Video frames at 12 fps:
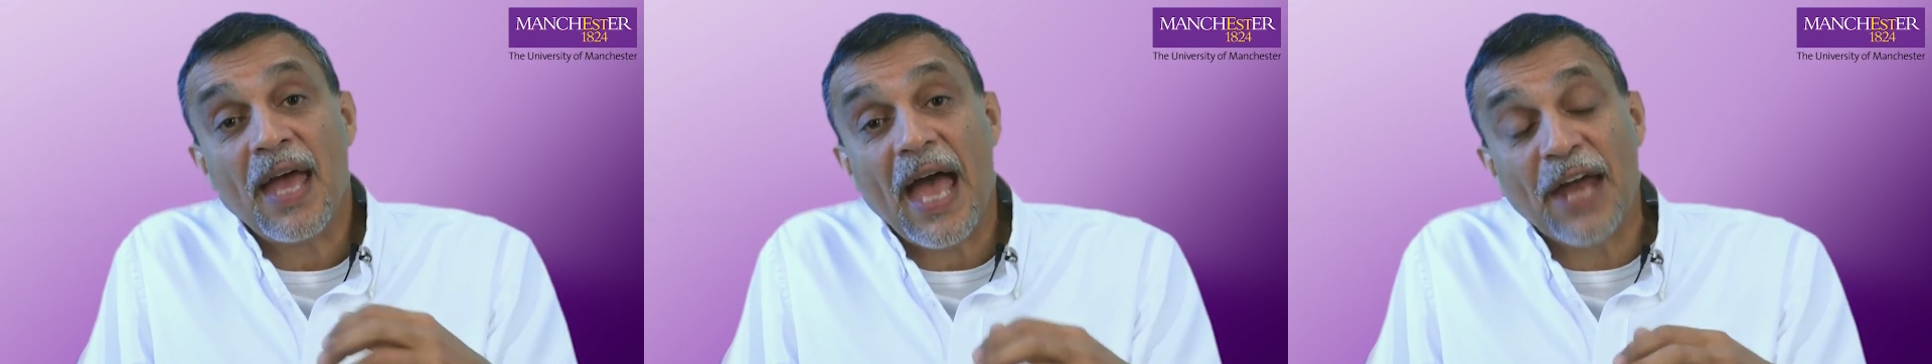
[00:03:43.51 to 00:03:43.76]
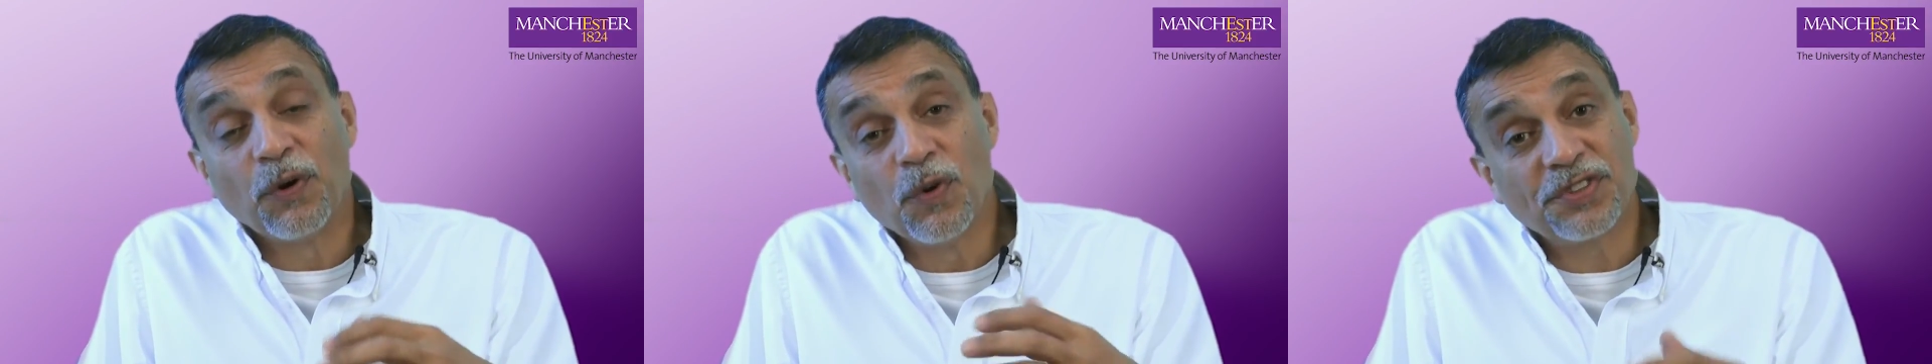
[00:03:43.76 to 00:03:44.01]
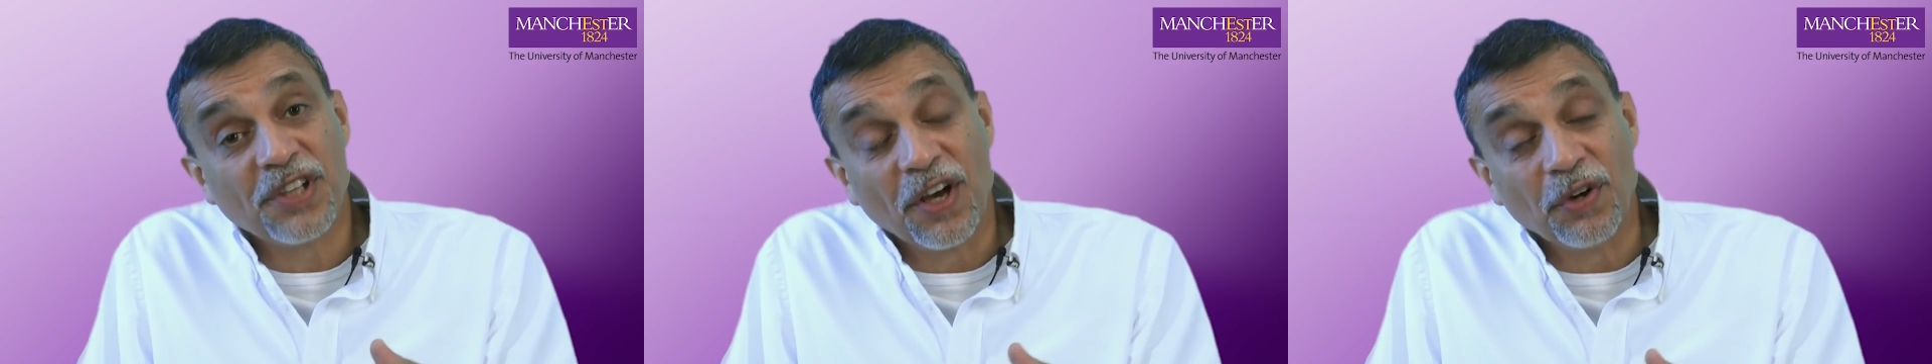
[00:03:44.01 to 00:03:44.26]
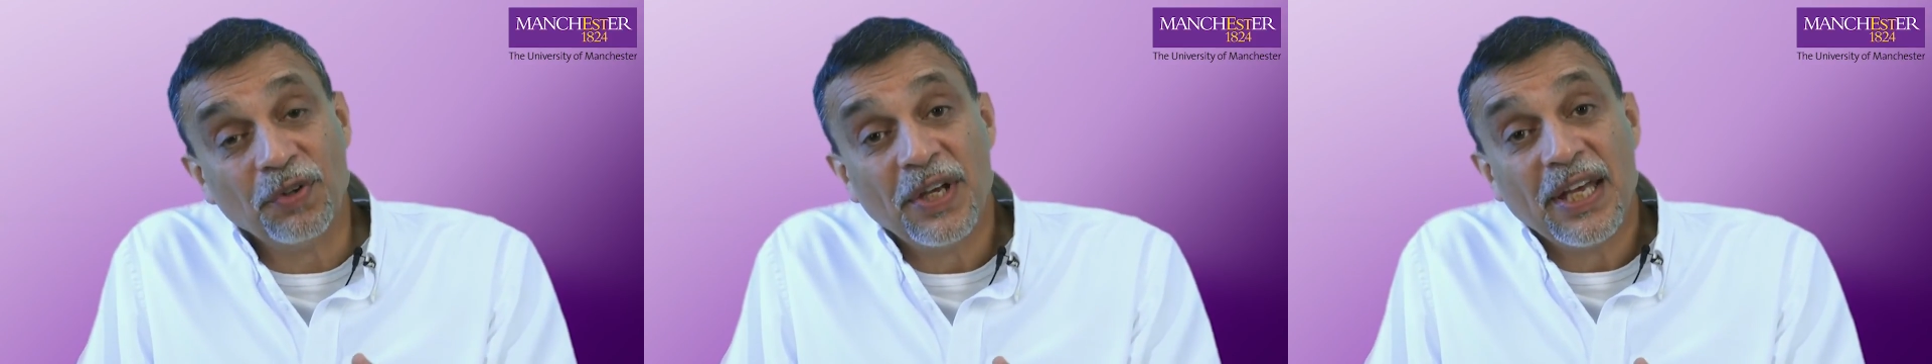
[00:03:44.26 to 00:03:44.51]
and
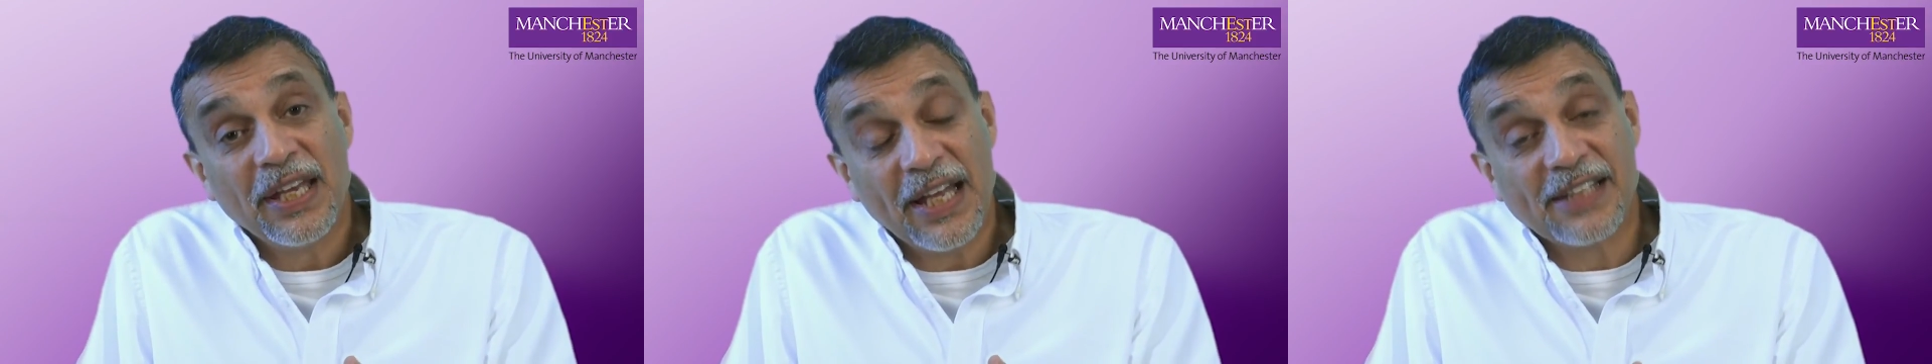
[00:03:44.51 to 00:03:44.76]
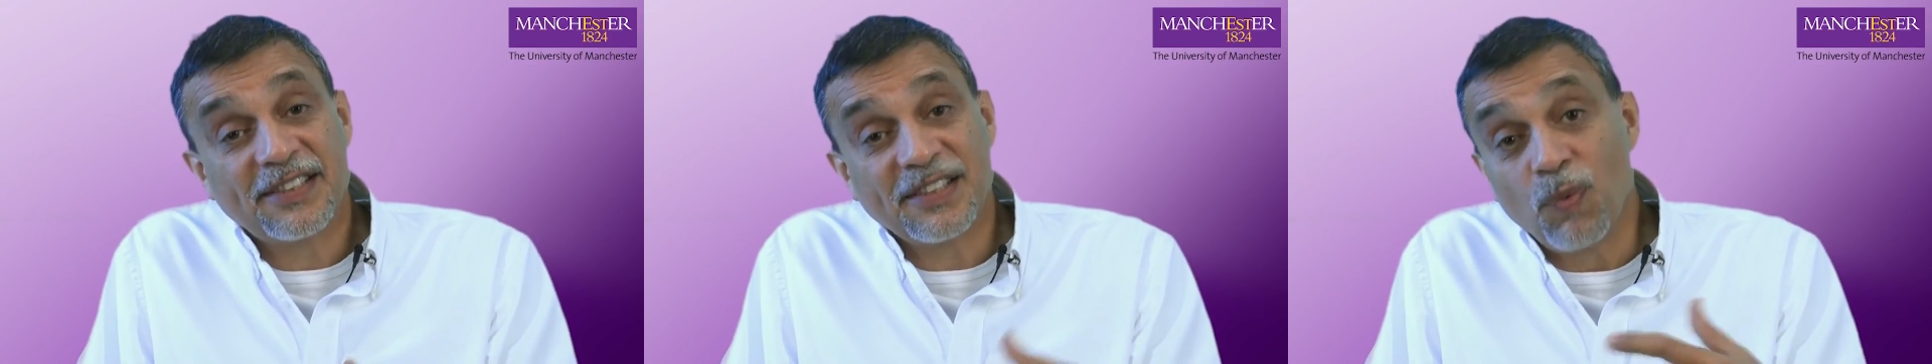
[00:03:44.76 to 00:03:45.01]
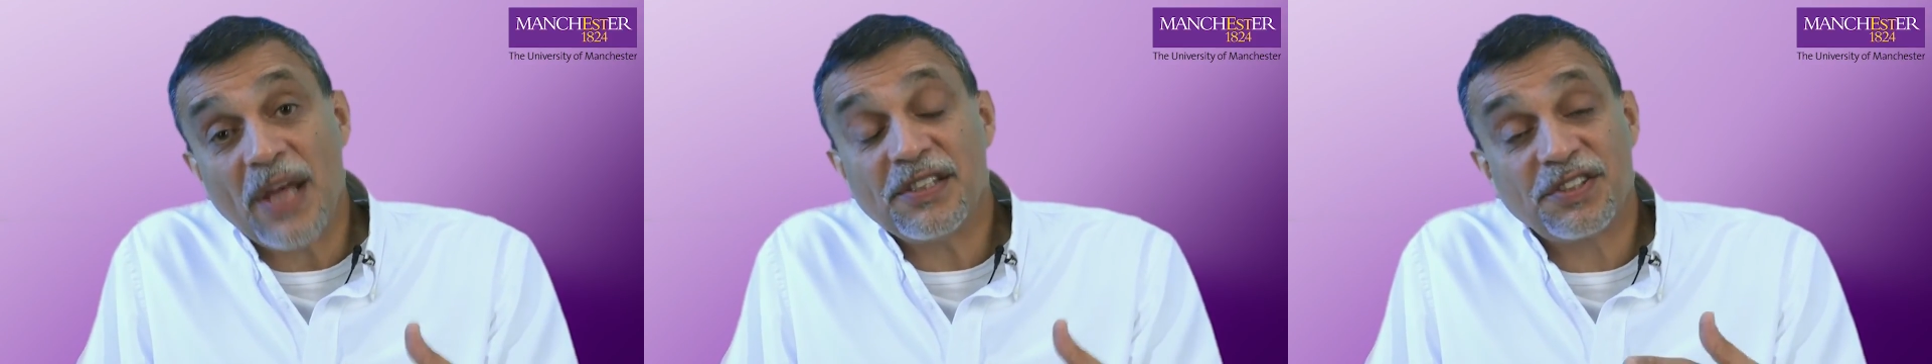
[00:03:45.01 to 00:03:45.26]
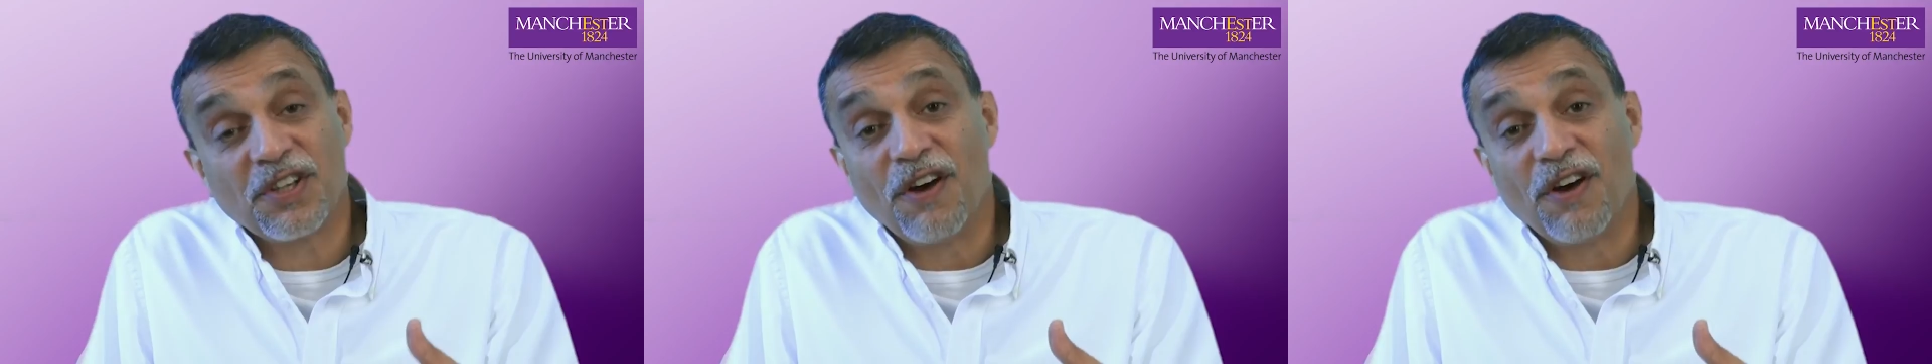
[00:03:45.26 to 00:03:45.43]
also it's a waste